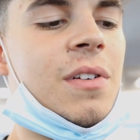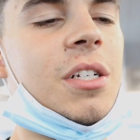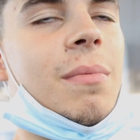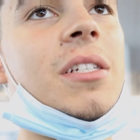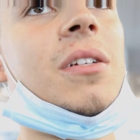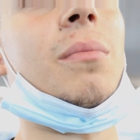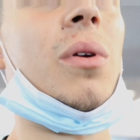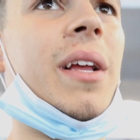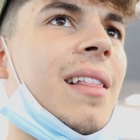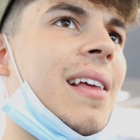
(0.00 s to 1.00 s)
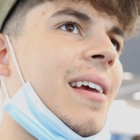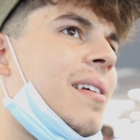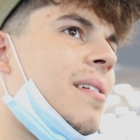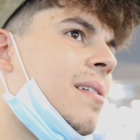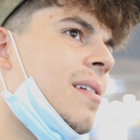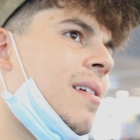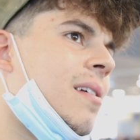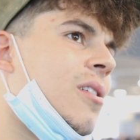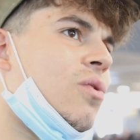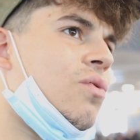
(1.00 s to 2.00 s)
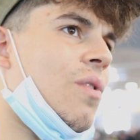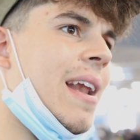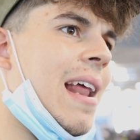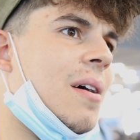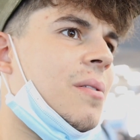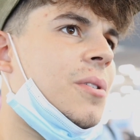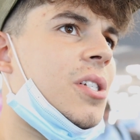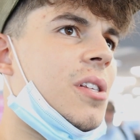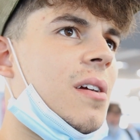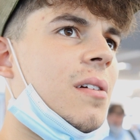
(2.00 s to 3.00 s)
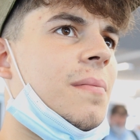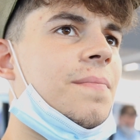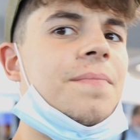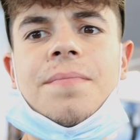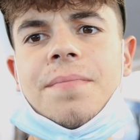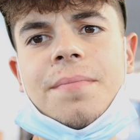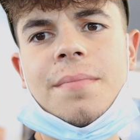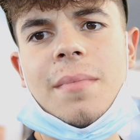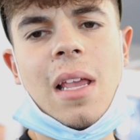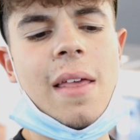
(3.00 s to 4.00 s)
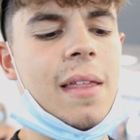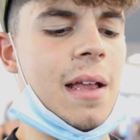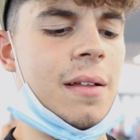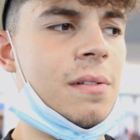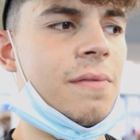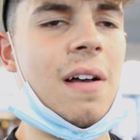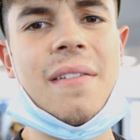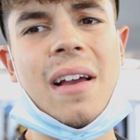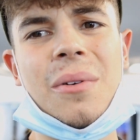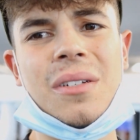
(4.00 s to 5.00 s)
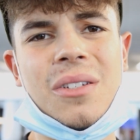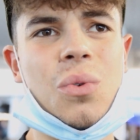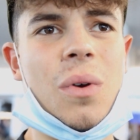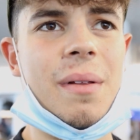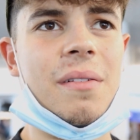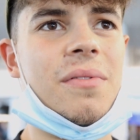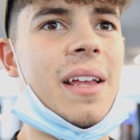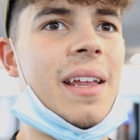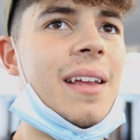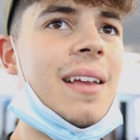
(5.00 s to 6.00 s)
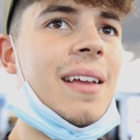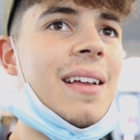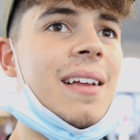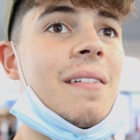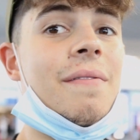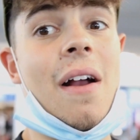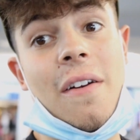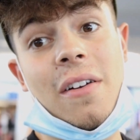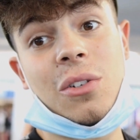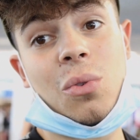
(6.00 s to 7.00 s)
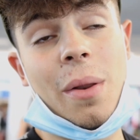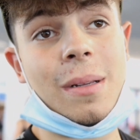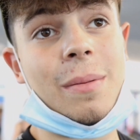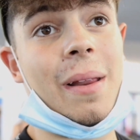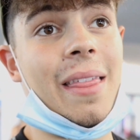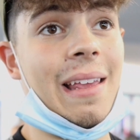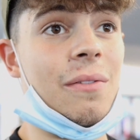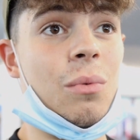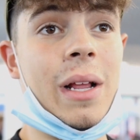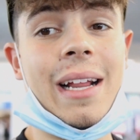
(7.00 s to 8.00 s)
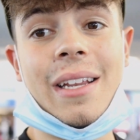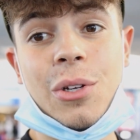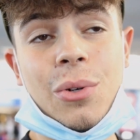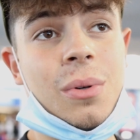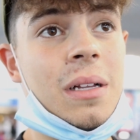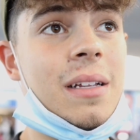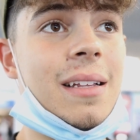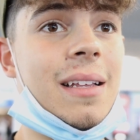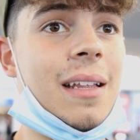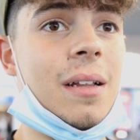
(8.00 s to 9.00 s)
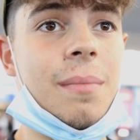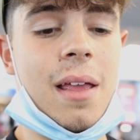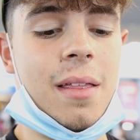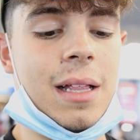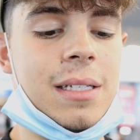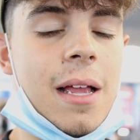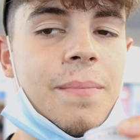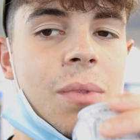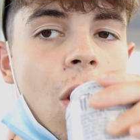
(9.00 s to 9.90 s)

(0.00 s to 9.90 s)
this monster boarding in like, right now we should start. And then yeah, 5 hours and 20 minute flight. 5 hours and 20 minutes for me to think of what I gotta do. And yeah, that's that.